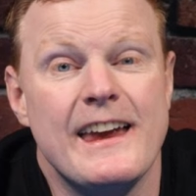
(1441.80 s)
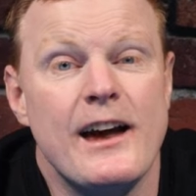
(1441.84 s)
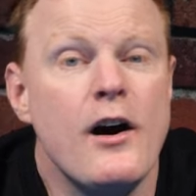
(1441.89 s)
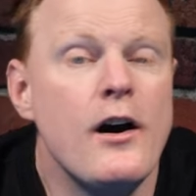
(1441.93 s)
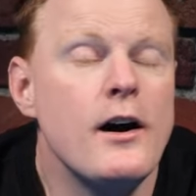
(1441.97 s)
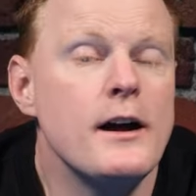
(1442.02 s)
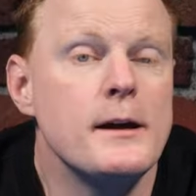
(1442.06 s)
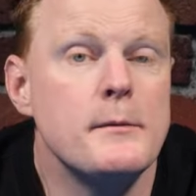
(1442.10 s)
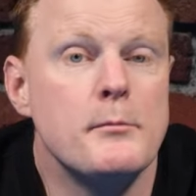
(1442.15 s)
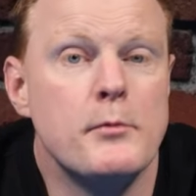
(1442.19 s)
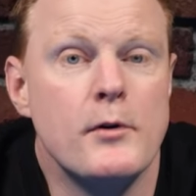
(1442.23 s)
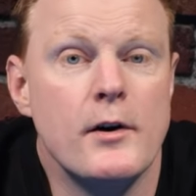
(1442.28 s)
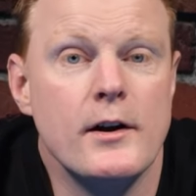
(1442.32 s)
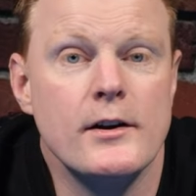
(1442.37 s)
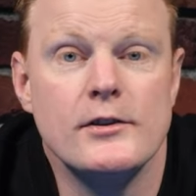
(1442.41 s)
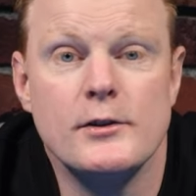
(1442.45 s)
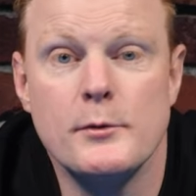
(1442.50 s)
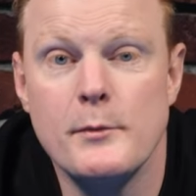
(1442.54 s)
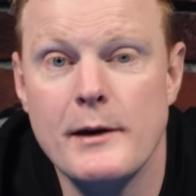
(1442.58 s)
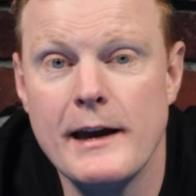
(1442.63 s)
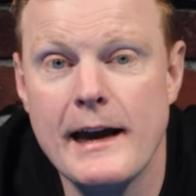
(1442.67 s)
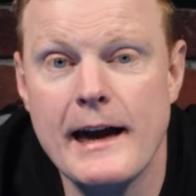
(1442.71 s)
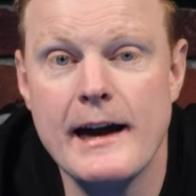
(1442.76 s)
high price
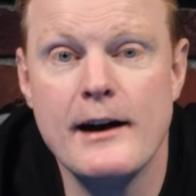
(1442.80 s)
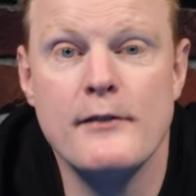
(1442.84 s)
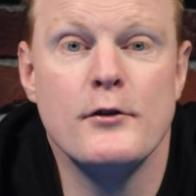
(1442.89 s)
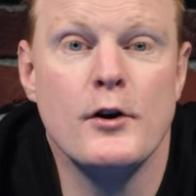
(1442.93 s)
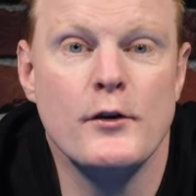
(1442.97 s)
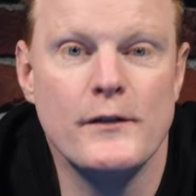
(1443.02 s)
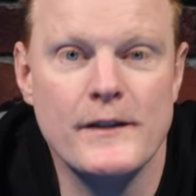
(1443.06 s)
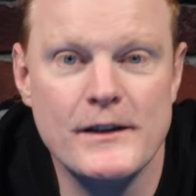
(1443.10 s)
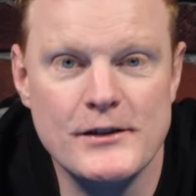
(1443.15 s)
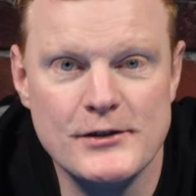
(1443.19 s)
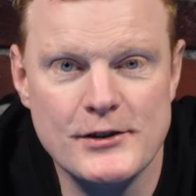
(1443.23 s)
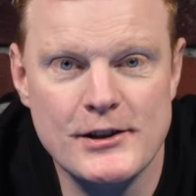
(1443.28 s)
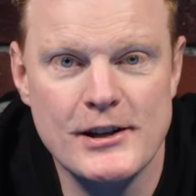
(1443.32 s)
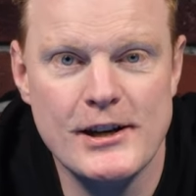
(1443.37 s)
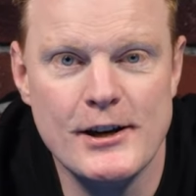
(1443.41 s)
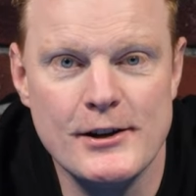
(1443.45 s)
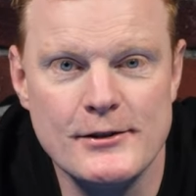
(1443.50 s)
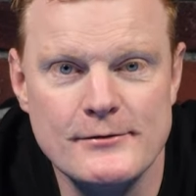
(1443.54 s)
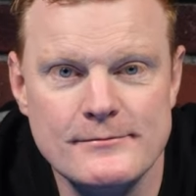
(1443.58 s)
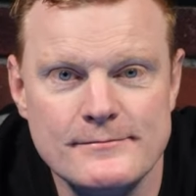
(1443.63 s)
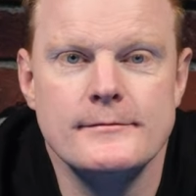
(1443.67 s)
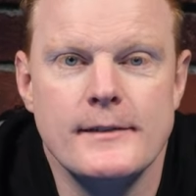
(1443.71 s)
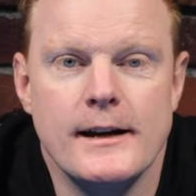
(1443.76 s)
that we have on this
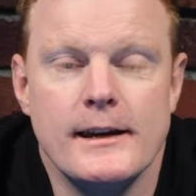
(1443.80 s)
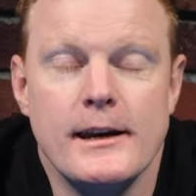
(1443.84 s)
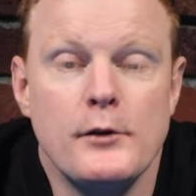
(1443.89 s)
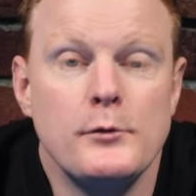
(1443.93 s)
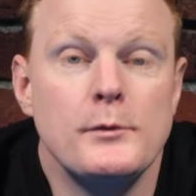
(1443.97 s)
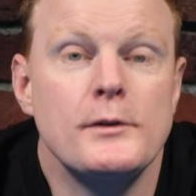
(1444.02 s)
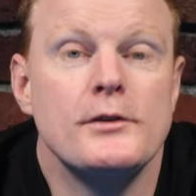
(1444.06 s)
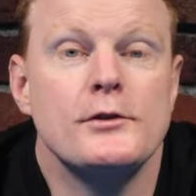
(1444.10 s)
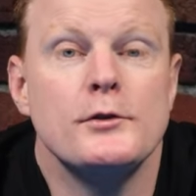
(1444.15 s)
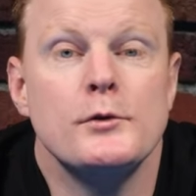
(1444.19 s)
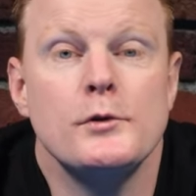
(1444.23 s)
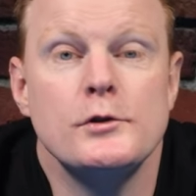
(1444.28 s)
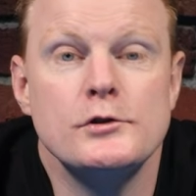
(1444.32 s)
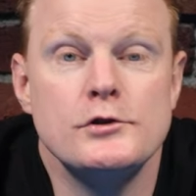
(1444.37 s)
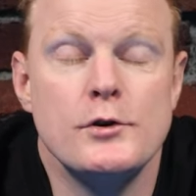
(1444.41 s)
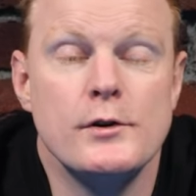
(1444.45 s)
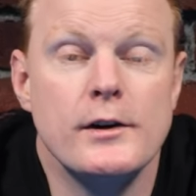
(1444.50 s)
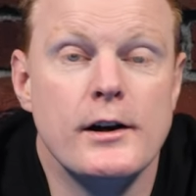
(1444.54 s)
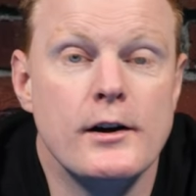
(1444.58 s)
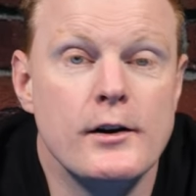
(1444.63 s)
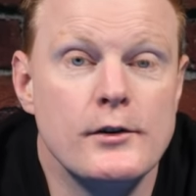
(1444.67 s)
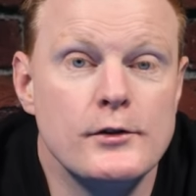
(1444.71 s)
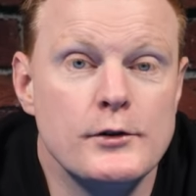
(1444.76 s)
cue. And as we saw
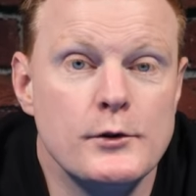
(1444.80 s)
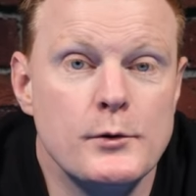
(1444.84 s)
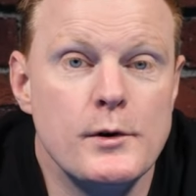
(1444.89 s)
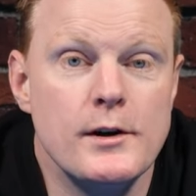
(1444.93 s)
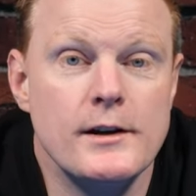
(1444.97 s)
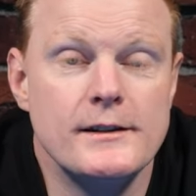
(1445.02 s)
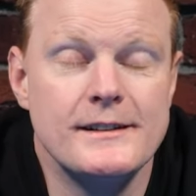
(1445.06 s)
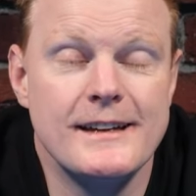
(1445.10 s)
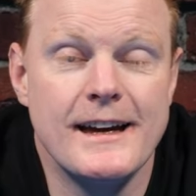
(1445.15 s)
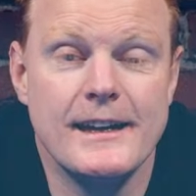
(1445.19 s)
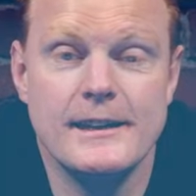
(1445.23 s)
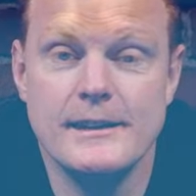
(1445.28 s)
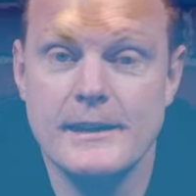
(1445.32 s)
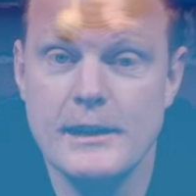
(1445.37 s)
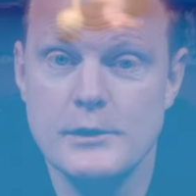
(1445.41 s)
during our squirt and